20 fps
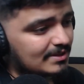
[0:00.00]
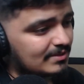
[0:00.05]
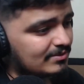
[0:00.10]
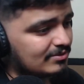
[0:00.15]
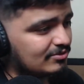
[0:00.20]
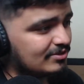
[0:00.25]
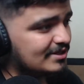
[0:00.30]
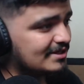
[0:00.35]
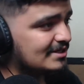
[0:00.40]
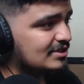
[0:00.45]
We're going
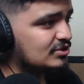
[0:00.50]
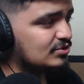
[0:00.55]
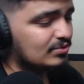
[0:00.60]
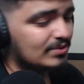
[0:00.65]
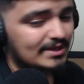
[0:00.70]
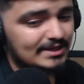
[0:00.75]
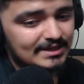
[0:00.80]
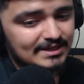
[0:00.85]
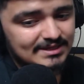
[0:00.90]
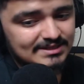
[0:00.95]
to get into it, I
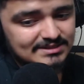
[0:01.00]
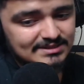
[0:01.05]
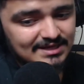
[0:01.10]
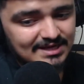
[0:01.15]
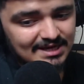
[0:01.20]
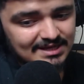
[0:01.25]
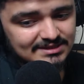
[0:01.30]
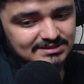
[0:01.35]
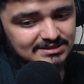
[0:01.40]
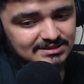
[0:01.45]
guess.
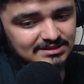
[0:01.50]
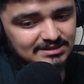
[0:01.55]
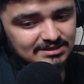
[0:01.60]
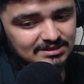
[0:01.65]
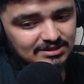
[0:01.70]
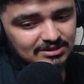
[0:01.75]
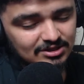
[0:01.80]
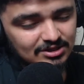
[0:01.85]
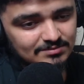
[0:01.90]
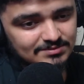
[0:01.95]
Caskey,
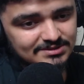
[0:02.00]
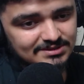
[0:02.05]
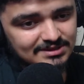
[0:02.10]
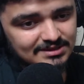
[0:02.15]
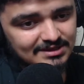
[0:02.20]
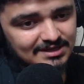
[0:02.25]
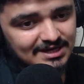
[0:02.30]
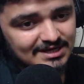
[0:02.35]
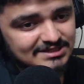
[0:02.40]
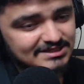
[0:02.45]
you know what I'm saying?
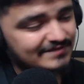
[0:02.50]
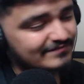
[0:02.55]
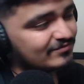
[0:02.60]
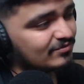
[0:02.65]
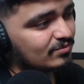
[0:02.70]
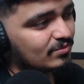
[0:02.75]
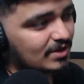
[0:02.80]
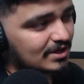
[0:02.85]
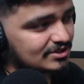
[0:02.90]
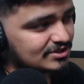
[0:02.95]
Caskey, if you're
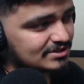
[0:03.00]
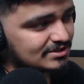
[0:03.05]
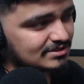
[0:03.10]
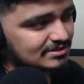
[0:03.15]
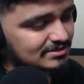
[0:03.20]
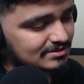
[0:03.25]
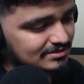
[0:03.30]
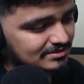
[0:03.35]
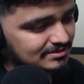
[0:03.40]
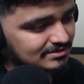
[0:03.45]
watching,
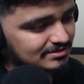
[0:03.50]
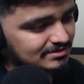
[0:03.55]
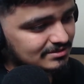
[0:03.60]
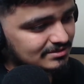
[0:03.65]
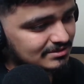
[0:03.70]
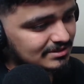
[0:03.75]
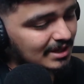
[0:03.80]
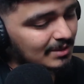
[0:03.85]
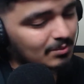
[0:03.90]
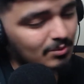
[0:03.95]

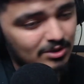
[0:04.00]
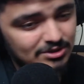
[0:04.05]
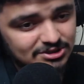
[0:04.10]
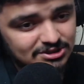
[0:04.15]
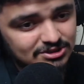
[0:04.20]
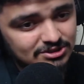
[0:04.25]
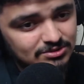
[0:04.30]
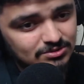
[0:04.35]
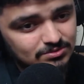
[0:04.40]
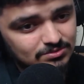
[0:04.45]
I'm watching
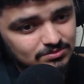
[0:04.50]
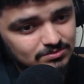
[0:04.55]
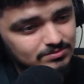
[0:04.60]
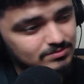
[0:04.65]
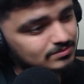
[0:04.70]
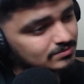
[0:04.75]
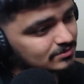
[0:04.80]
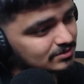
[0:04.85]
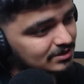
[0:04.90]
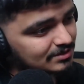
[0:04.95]
too. You
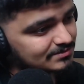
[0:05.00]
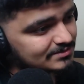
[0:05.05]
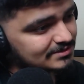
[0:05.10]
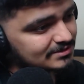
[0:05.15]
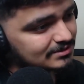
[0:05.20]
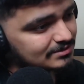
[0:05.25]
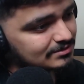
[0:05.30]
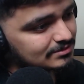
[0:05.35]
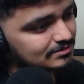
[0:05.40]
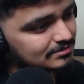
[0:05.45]
know what I'm
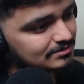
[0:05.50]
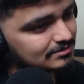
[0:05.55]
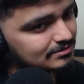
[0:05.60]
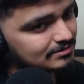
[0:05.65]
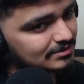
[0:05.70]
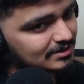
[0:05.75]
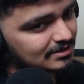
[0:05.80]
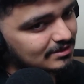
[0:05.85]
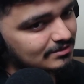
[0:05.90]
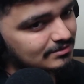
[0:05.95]
saying?
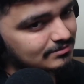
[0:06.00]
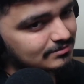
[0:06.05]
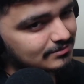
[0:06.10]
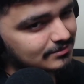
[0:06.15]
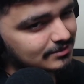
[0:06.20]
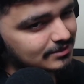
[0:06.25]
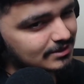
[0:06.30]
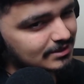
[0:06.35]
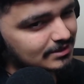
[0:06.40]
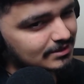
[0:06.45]
Yeah.
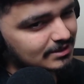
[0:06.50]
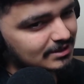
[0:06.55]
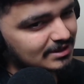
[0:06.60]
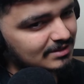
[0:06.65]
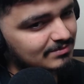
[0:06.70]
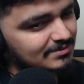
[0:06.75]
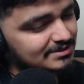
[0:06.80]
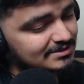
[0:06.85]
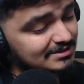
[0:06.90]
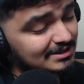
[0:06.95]
Okay, I think that
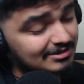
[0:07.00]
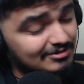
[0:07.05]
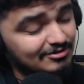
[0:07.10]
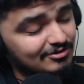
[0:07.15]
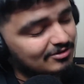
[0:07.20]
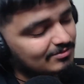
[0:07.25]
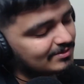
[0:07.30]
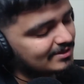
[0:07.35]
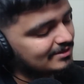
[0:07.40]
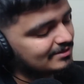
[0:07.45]
makes sense. I don't know,
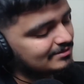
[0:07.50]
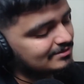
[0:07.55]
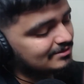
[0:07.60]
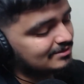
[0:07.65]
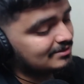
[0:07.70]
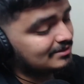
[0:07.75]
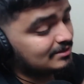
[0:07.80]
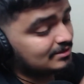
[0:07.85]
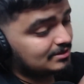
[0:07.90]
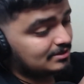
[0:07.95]
man.
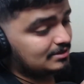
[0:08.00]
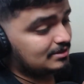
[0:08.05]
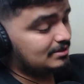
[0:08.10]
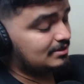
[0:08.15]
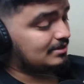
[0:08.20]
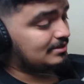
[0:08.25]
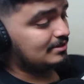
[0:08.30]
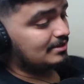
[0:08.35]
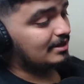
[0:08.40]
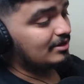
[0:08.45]

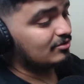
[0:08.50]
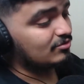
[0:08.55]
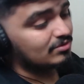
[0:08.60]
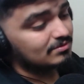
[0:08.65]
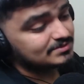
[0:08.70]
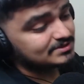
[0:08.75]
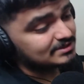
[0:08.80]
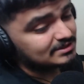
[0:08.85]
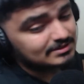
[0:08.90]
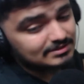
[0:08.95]
I don't know what I'm
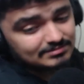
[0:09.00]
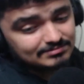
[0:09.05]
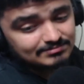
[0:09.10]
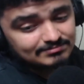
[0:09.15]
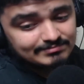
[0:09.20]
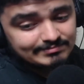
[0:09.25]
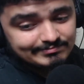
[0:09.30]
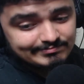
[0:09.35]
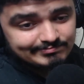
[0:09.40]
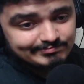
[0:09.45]
saying.
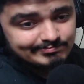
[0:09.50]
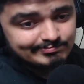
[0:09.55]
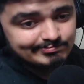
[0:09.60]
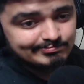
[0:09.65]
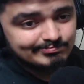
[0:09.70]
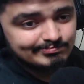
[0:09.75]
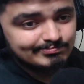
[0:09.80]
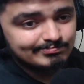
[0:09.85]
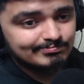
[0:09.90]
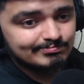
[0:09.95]

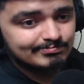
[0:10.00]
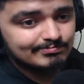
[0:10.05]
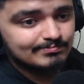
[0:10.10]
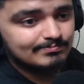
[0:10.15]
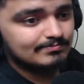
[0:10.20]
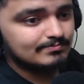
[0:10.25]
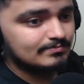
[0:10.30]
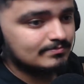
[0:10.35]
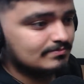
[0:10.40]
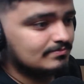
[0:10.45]

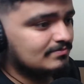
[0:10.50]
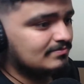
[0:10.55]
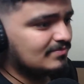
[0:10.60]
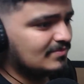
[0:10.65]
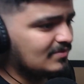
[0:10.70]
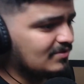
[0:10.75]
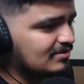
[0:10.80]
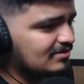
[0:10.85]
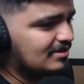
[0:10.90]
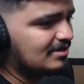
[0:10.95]

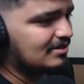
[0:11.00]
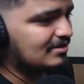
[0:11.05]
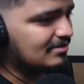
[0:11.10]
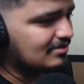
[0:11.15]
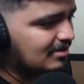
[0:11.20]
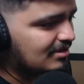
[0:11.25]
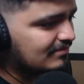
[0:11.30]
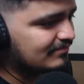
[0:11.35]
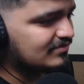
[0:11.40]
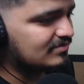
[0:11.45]
Okay,
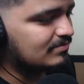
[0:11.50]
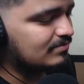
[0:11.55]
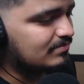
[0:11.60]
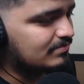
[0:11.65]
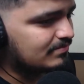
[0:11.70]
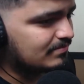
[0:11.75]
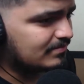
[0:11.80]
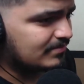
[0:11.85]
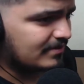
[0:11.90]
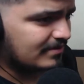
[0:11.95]
off
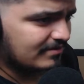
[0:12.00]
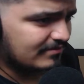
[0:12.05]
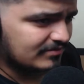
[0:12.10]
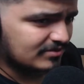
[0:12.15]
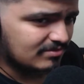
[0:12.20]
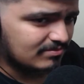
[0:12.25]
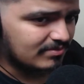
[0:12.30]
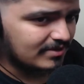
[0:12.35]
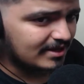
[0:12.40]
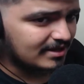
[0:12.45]
the
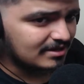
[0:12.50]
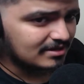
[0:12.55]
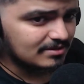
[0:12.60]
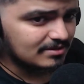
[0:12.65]
bat.